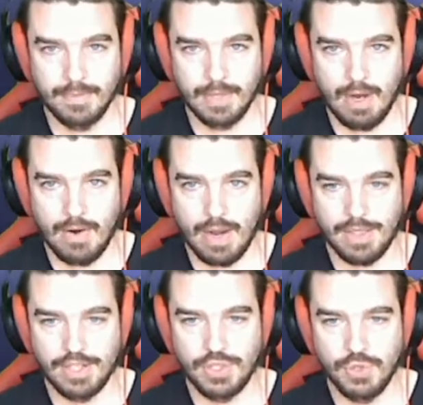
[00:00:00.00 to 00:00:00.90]
All right,
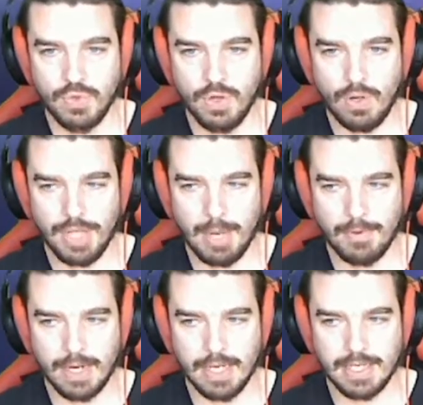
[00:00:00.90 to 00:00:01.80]
two gold
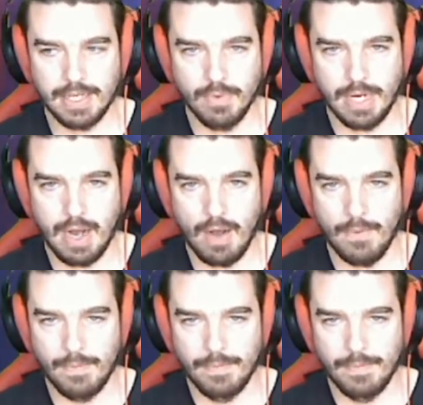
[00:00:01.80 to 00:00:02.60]
upgrades. Here we go.